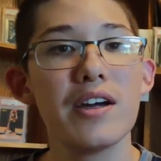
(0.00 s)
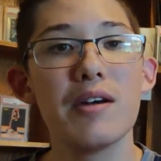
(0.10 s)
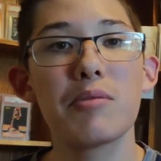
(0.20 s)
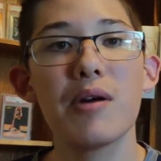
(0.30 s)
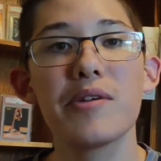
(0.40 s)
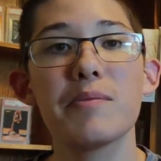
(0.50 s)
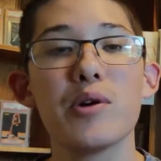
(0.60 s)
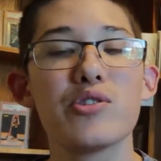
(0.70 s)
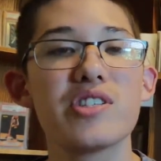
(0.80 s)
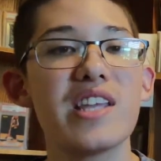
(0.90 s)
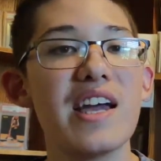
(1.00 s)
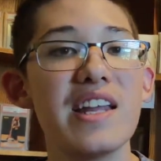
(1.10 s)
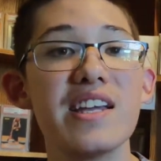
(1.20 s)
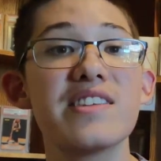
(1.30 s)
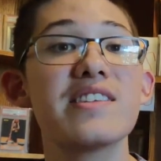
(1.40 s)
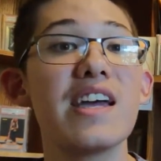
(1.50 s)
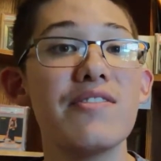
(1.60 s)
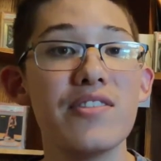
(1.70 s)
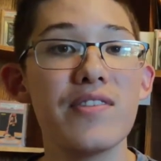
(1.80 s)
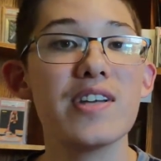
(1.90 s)
And probably the most steady and
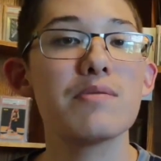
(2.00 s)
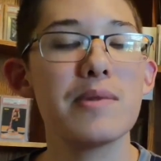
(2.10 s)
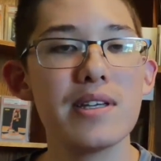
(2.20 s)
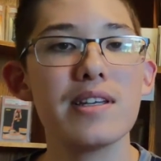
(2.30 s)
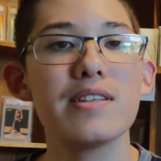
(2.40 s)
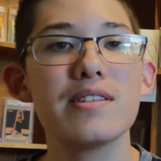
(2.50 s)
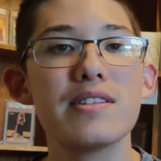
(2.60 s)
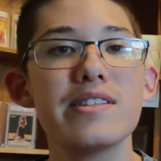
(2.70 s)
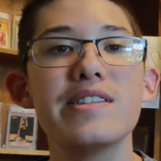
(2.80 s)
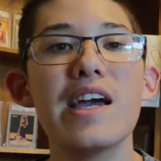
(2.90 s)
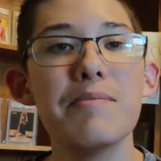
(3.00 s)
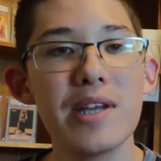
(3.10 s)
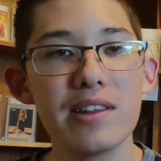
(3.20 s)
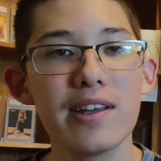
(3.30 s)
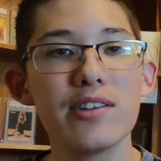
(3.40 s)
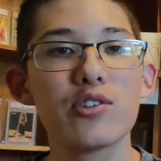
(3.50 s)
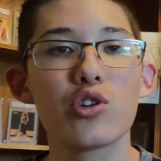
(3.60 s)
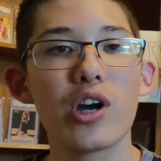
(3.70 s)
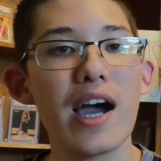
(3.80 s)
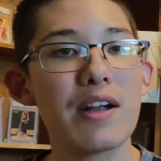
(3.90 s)
safe investment is Damian Lillard
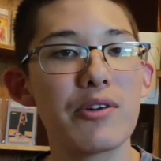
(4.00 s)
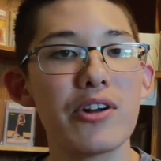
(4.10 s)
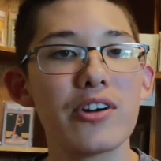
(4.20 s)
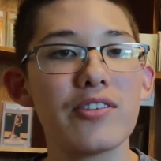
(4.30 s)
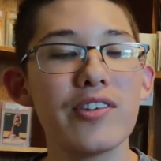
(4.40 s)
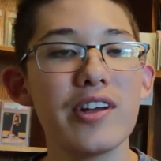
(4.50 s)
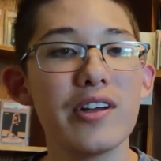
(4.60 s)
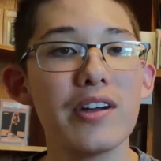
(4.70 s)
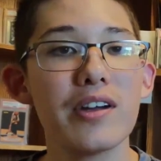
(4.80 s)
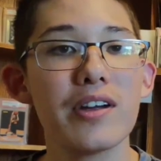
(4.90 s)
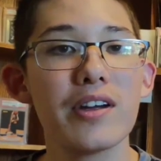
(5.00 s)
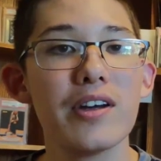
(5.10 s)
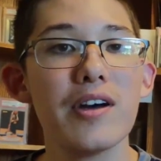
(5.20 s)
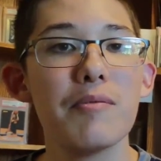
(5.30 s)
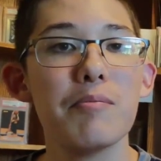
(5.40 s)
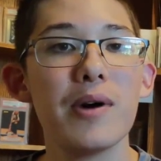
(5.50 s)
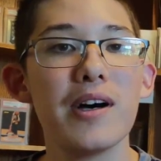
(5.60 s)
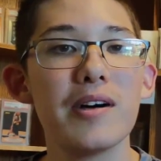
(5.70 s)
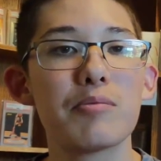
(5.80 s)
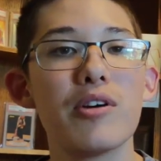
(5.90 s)
or Kyrie Irving,
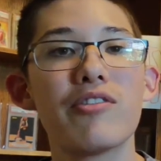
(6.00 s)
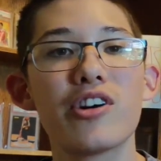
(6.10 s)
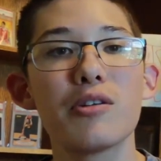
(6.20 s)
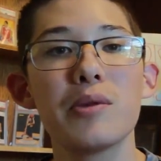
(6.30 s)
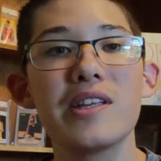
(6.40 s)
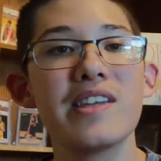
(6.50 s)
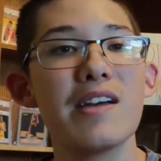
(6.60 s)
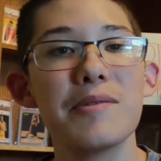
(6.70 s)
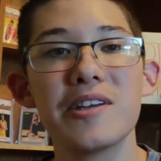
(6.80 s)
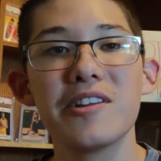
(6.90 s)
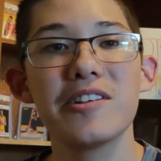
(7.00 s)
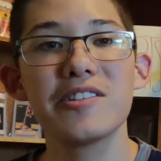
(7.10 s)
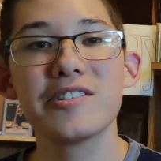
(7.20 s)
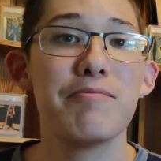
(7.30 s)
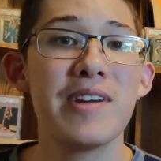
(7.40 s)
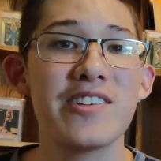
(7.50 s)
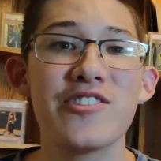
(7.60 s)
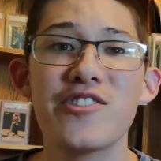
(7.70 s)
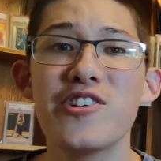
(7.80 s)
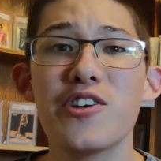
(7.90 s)
but preferably Damian Lillard. Make
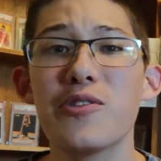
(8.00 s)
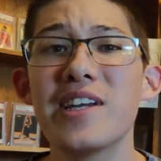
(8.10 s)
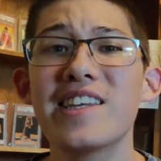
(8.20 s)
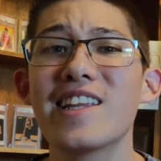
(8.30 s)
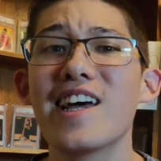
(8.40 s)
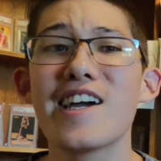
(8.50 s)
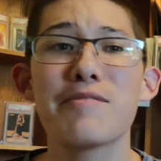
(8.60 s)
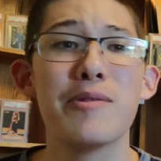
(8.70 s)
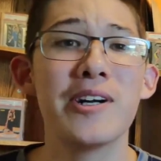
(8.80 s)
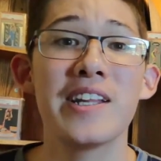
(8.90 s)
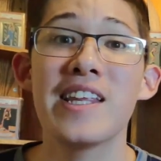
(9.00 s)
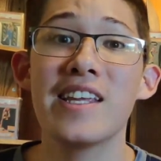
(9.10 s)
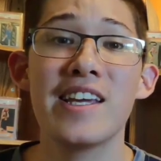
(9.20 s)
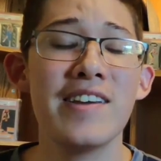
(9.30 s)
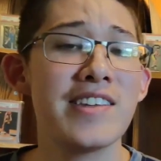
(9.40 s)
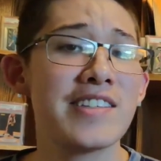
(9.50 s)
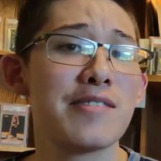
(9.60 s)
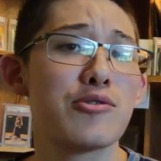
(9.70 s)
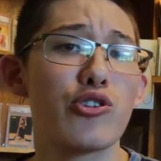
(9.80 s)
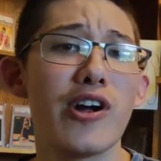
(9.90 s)
sure, hit that like button, hit that
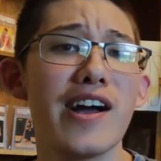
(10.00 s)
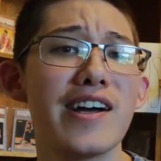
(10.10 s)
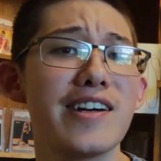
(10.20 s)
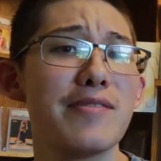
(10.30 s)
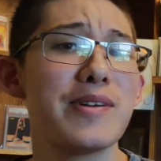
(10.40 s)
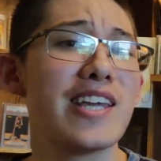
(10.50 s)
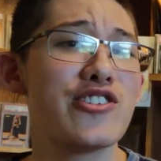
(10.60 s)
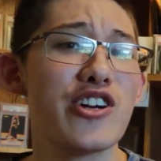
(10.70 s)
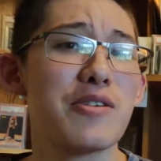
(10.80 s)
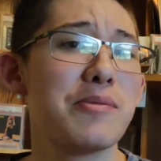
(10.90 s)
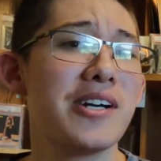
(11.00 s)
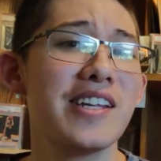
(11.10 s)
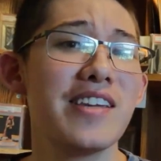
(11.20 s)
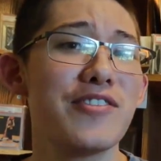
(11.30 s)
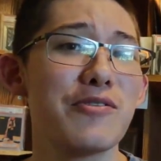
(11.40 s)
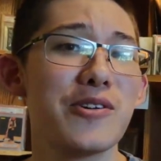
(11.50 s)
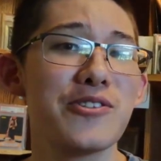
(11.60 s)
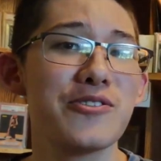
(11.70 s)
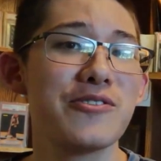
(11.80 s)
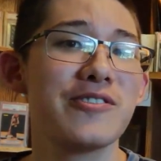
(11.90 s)
subscribe, and that share button if you want
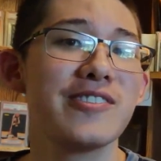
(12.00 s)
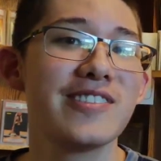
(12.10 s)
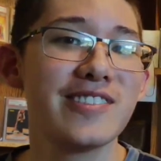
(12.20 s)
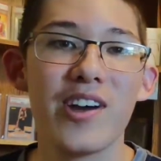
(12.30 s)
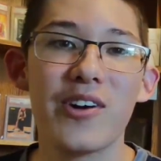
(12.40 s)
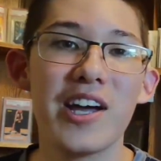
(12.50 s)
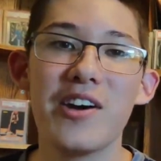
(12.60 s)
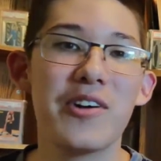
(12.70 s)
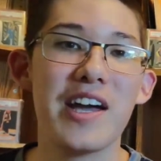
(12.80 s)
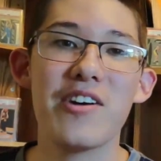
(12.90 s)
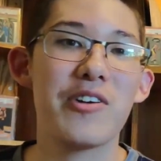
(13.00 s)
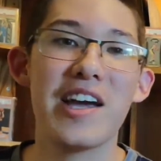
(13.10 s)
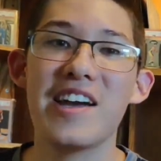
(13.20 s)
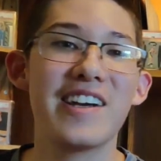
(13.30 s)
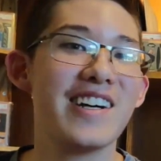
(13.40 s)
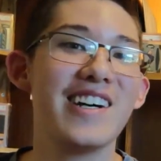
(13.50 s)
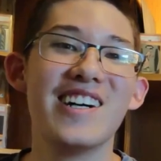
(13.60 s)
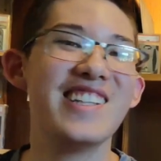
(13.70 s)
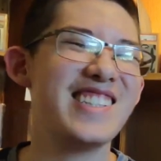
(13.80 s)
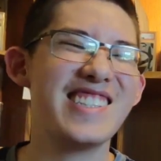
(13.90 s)
to. Okay.
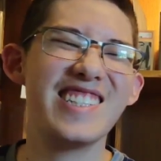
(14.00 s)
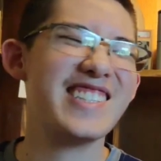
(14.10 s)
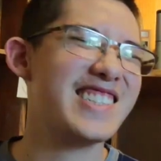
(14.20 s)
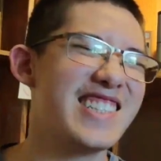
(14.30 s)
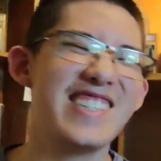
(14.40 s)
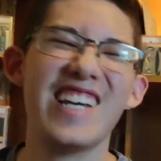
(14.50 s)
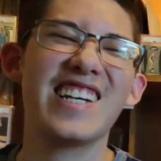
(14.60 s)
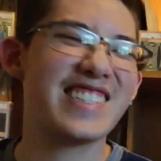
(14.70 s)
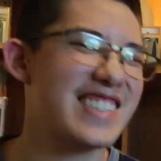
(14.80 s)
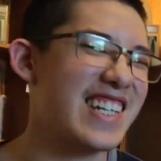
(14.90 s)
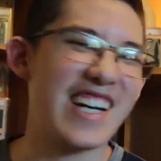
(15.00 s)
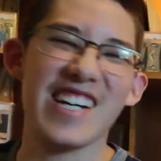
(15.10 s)
Until next time.